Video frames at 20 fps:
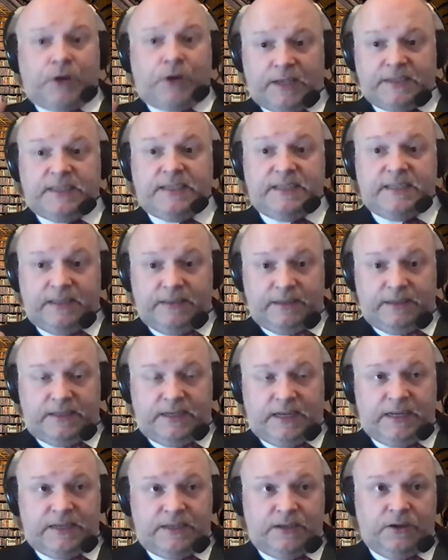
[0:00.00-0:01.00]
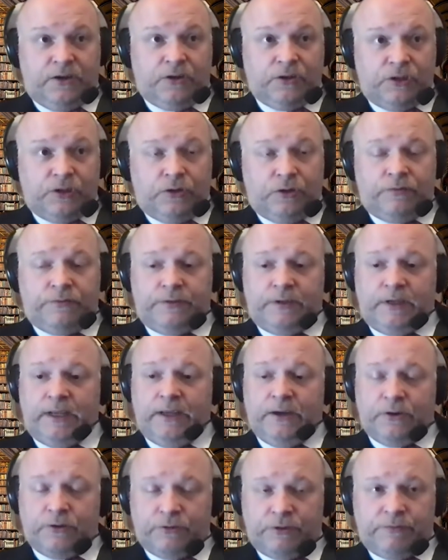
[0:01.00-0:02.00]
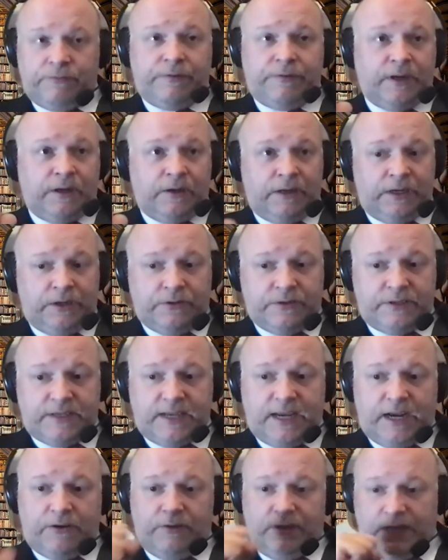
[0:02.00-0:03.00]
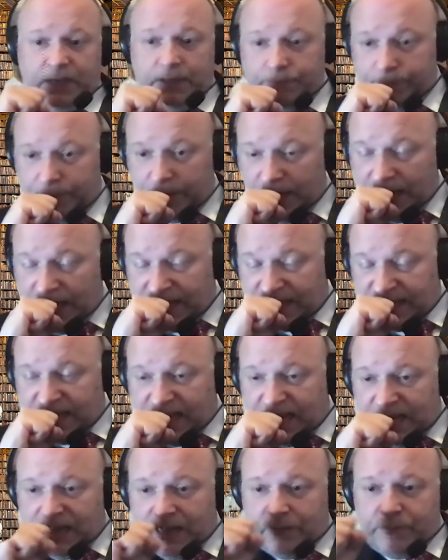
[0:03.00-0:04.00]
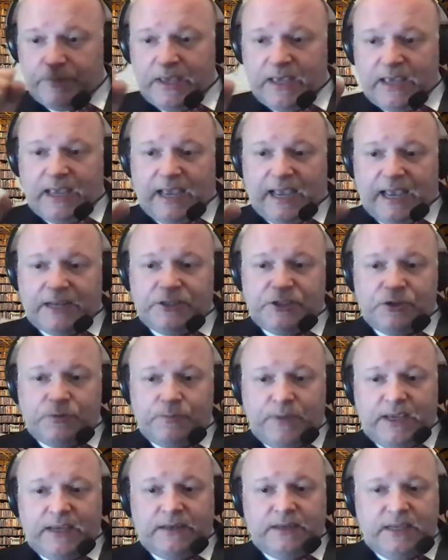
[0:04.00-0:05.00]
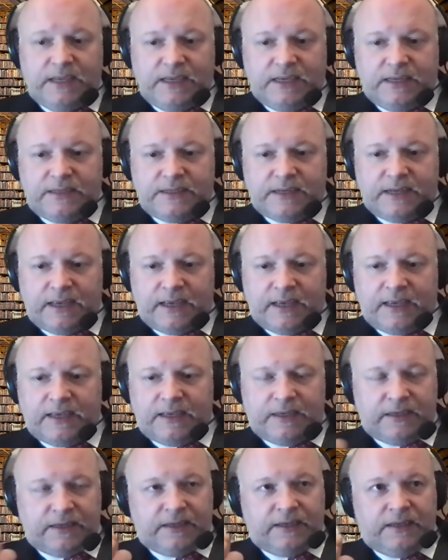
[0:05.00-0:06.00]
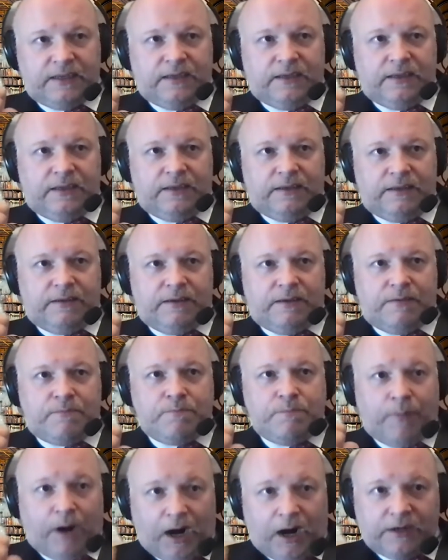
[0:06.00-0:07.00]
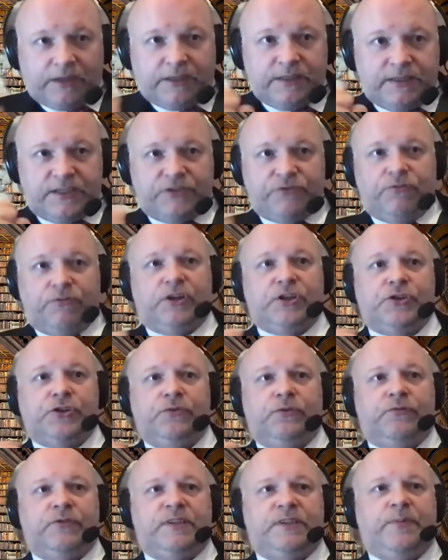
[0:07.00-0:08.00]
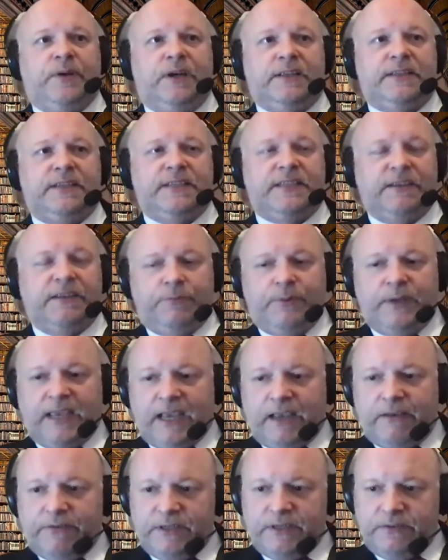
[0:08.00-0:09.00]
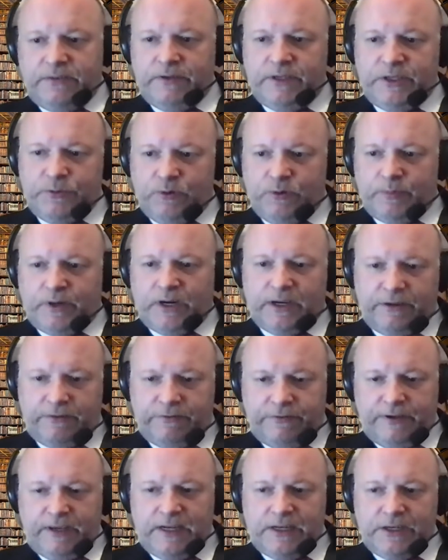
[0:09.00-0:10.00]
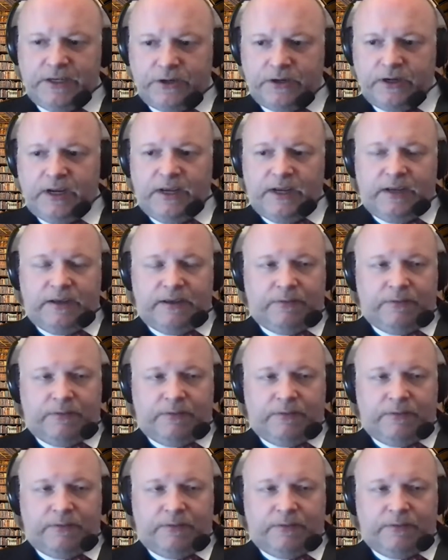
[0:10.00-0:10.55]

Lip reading: processing the data unlawfully or unfairly or scarily. And you may need market structural responses. If we have individual market failure,